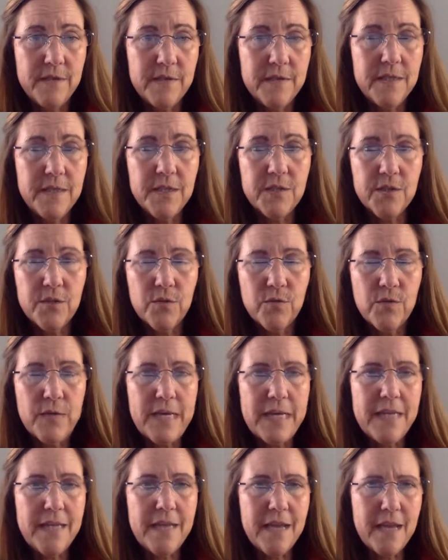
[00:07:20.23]

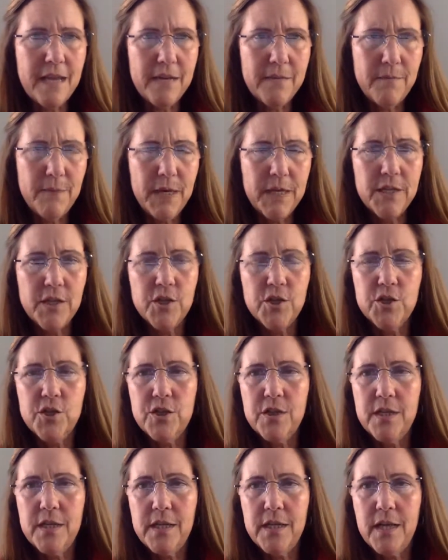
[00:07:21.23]
disagreed, they had
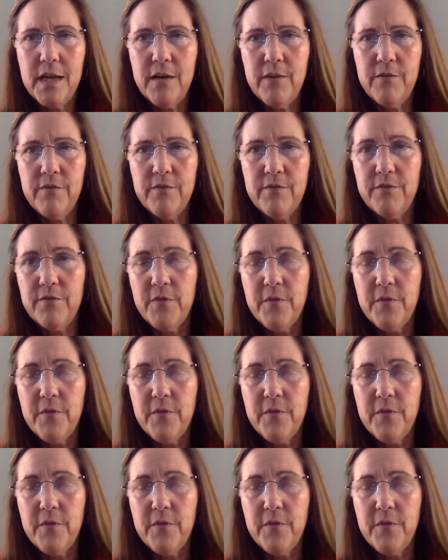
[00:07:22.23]
punished, they have